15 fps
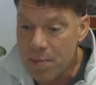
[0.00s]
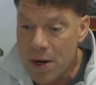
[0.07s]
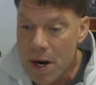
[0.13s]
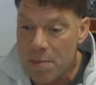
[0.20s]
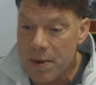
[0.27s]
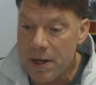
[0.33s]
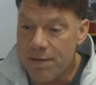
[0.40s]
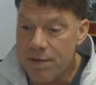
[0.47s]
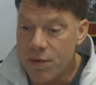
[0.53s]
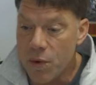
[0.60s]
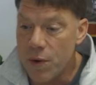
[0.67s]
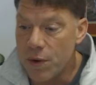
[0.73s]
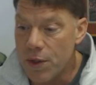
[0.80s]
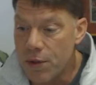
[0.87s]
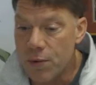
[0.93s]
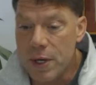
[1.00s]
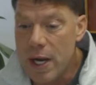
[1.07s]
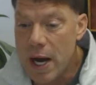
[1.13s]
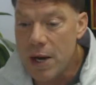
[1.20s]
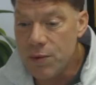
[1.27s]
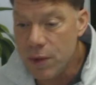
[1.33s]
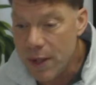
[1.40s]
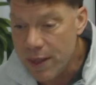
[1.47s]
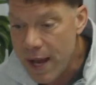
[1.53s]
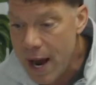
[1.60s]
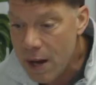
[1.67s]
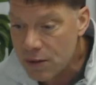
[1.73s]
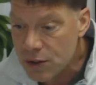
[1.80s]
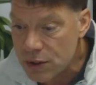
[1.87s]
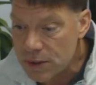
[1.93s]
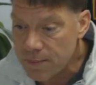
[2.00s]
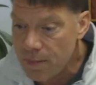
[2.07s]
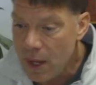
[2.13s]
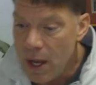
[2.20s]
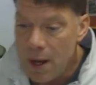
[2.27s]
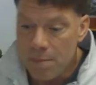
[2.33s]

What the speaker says: property for $300,000,